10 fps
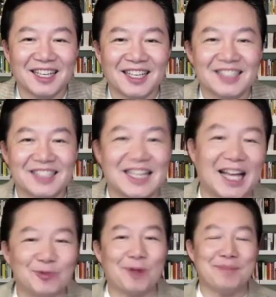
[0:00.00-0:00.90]
That's
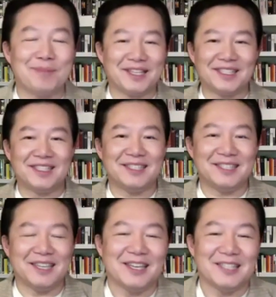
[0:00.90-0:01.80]
what makes
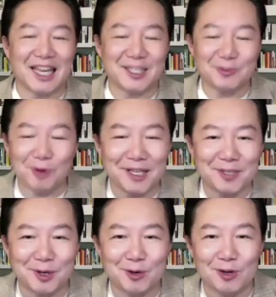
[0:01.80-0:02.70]

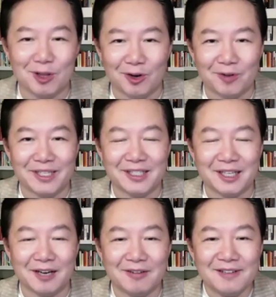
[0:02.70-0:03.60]
real glory, you
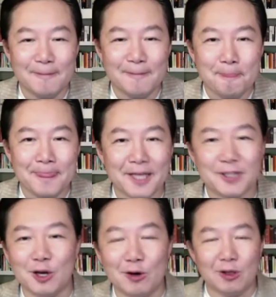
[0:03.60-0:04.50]
know? There's
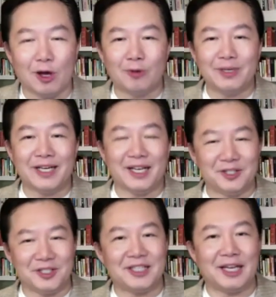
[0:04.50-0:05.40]
no glory in
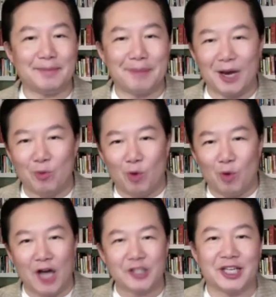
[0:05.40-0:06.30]
just sitting back and
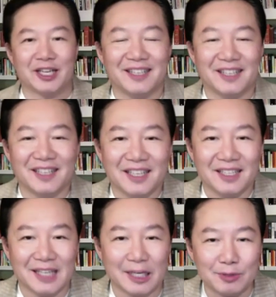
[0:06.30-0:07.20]
watching.
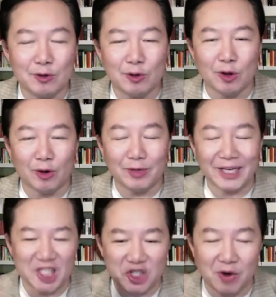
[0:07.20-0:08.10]
There's real glory
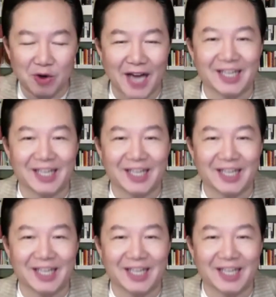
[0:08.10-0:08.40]
in trying.